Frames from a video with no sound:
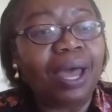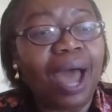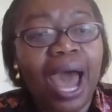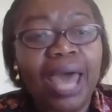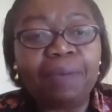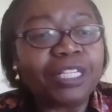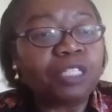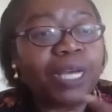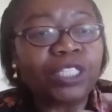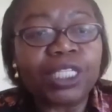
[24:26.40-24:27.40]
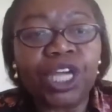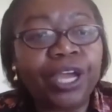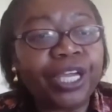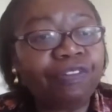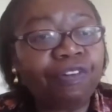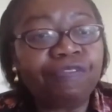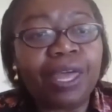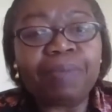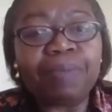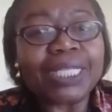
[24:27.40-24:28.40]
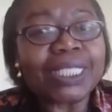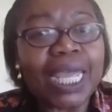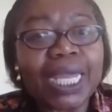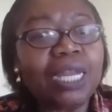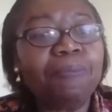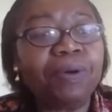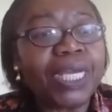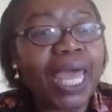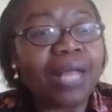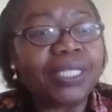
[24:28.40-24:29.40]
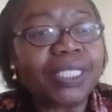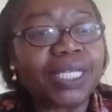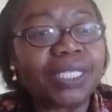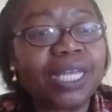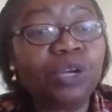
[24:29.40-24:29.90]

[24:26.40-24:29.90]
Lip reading: I am as much a target of them as anybody else is,